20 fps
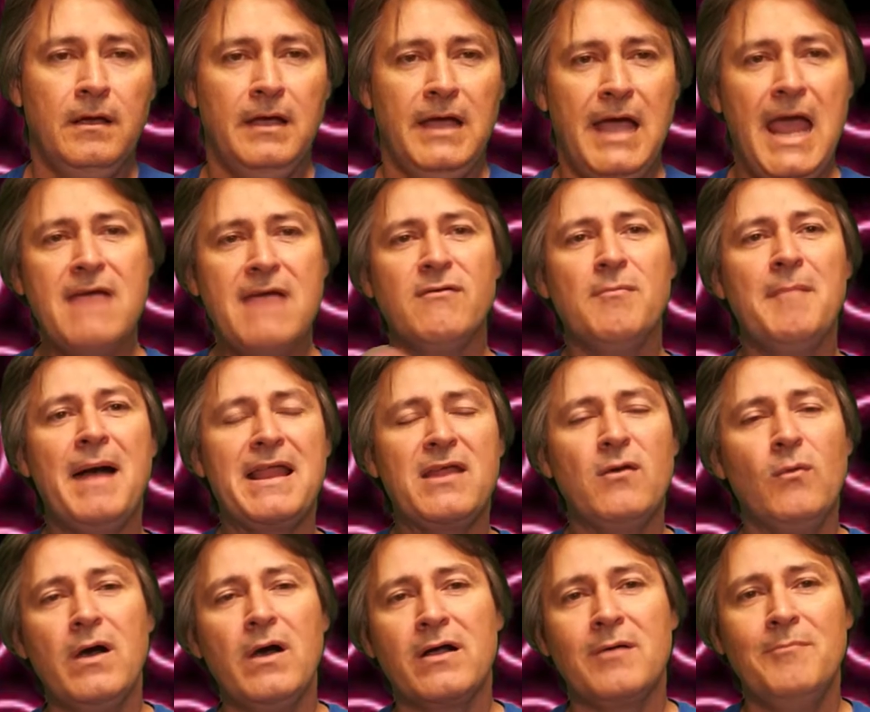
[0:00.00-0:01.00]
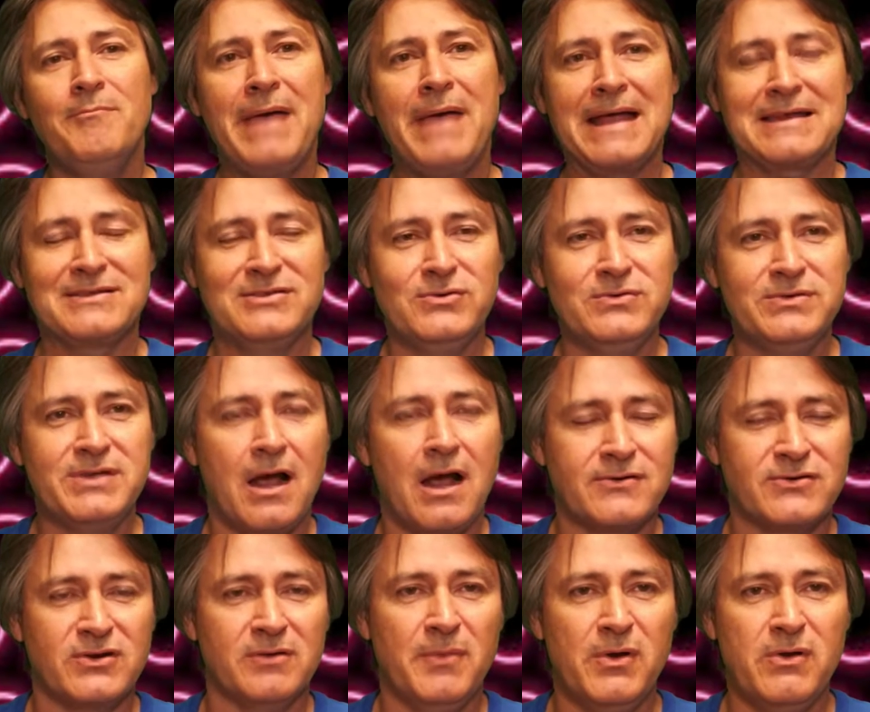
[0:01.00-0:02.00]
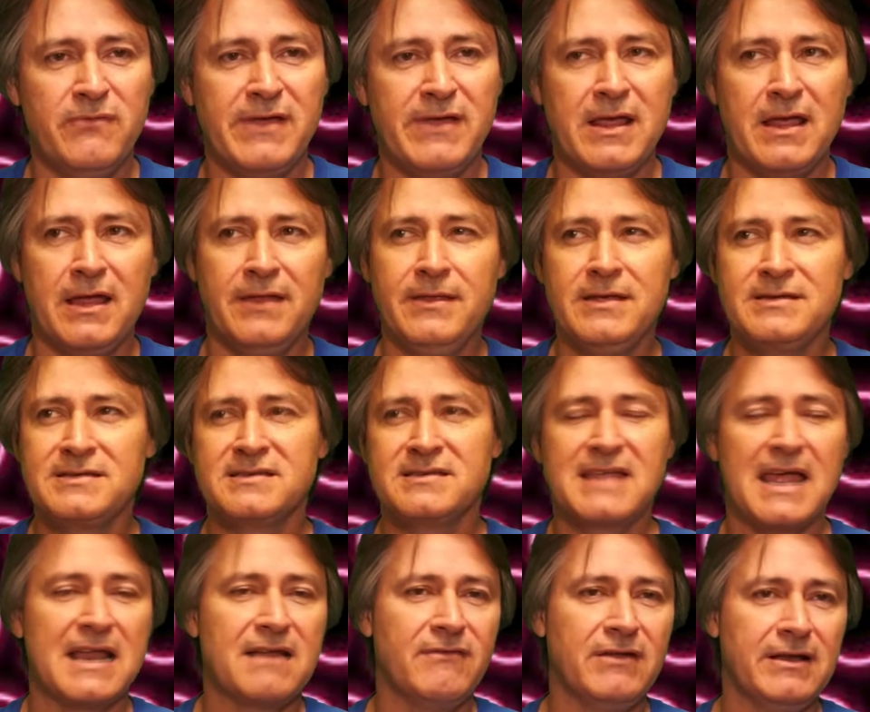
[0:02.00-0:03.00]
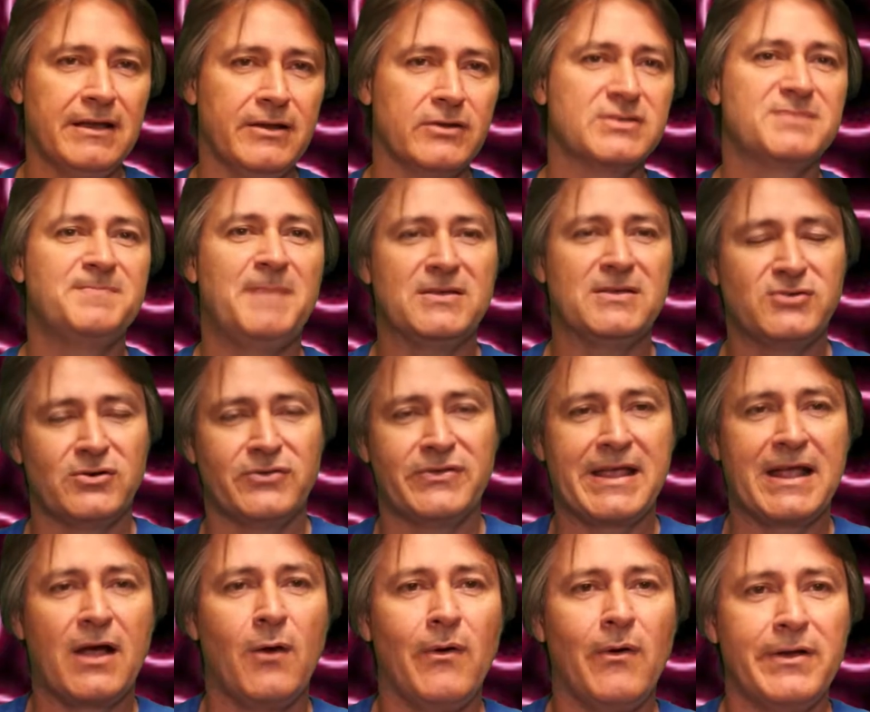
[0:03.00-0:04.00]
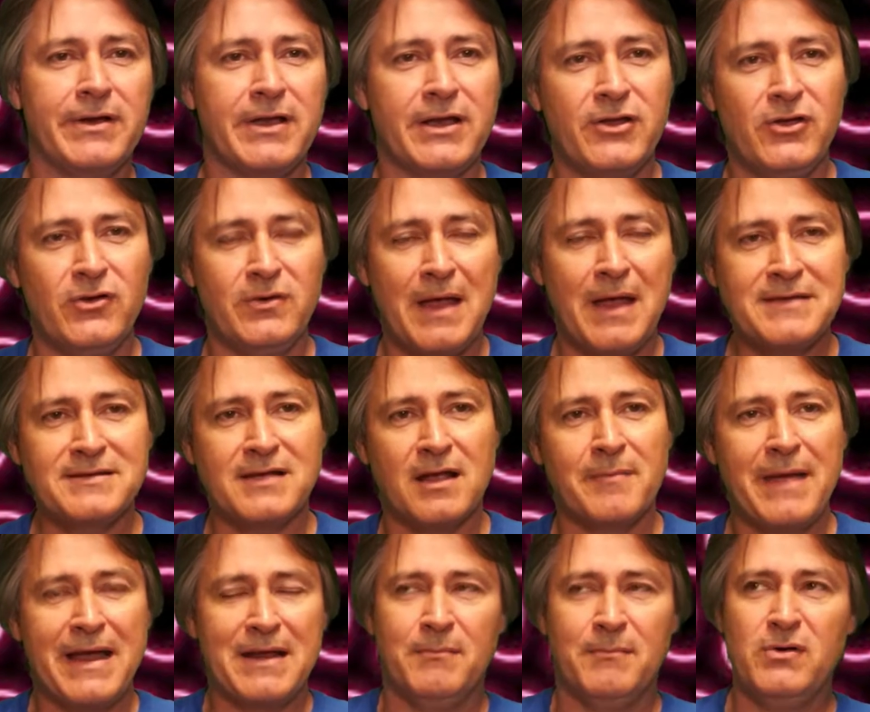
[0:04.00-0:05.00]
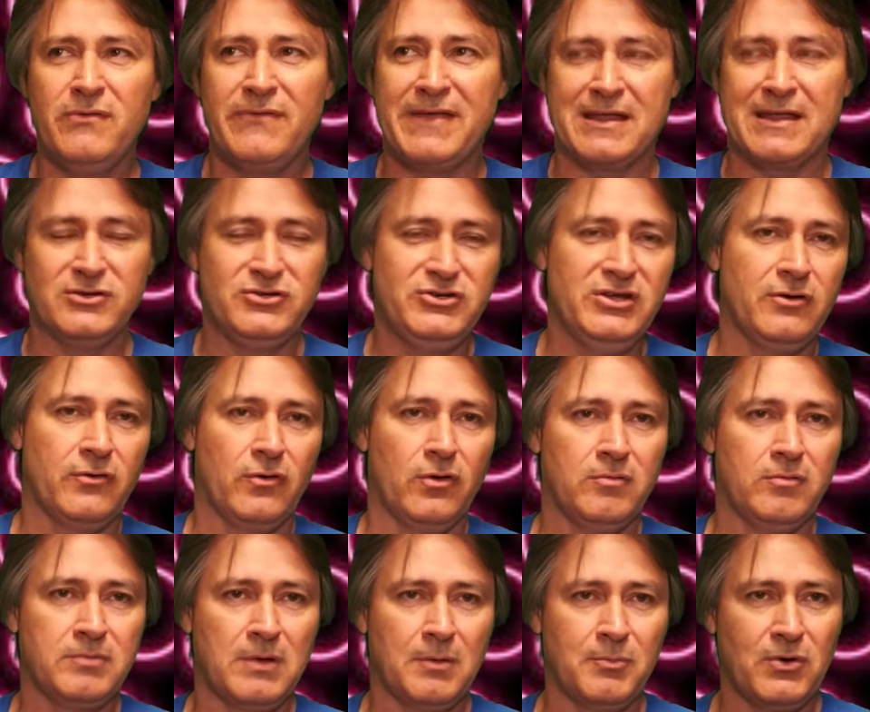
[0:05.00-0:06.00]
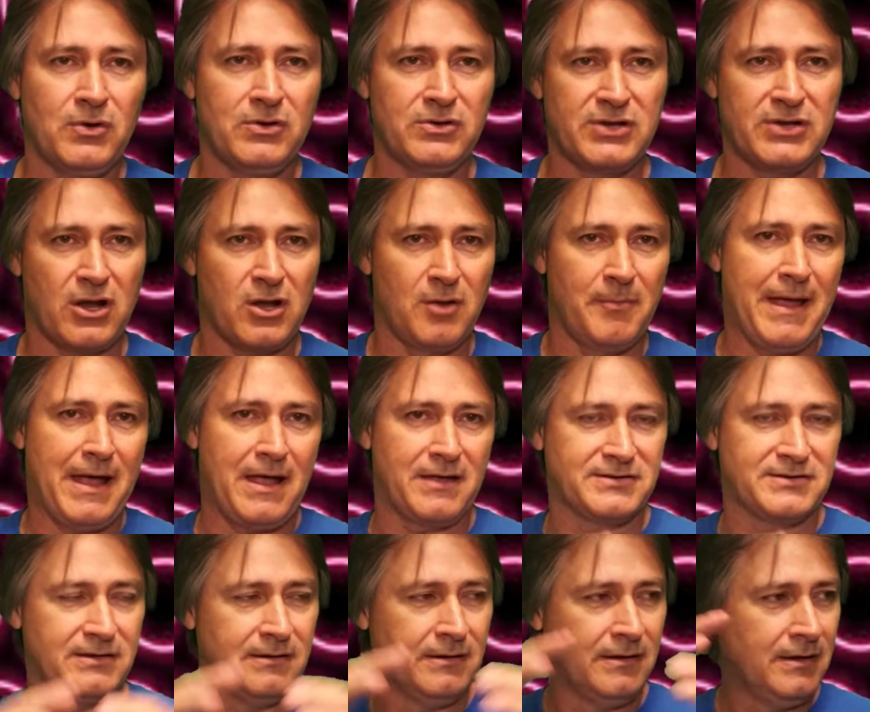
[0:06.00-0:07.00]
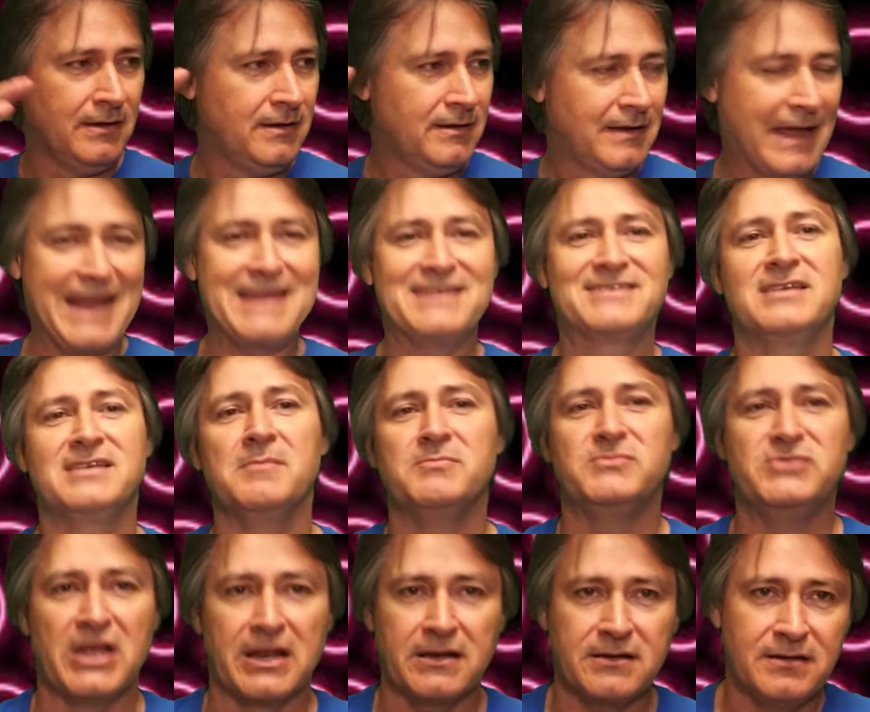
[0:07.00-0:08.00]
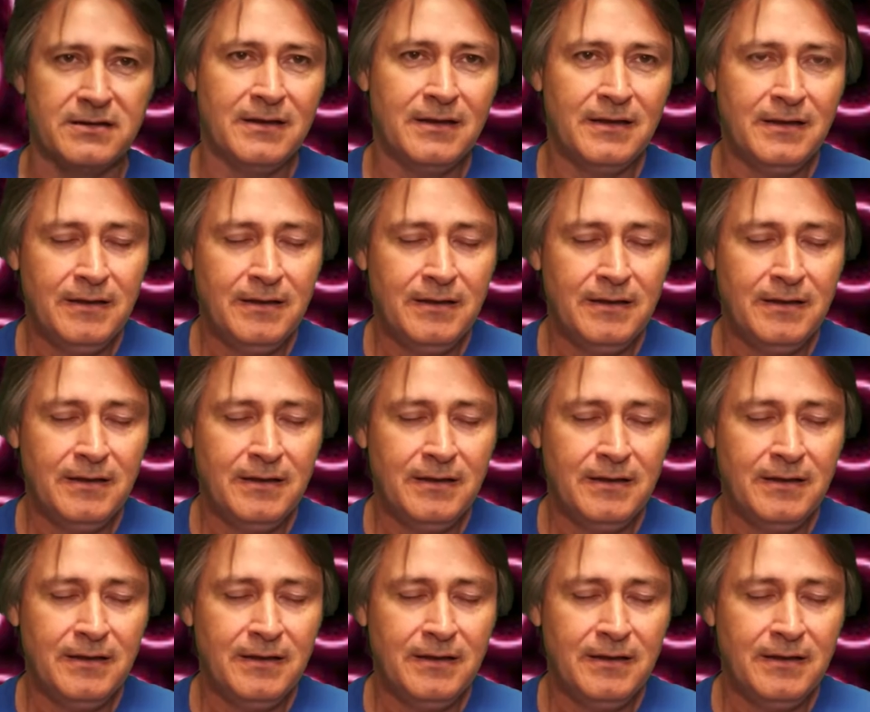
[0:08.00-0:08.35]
Hey everybody, welcome back to Dr. Movie, and this is kind of a little special thing I wanted to do. Not talking about a movie in general, I'm going to talk about a subject.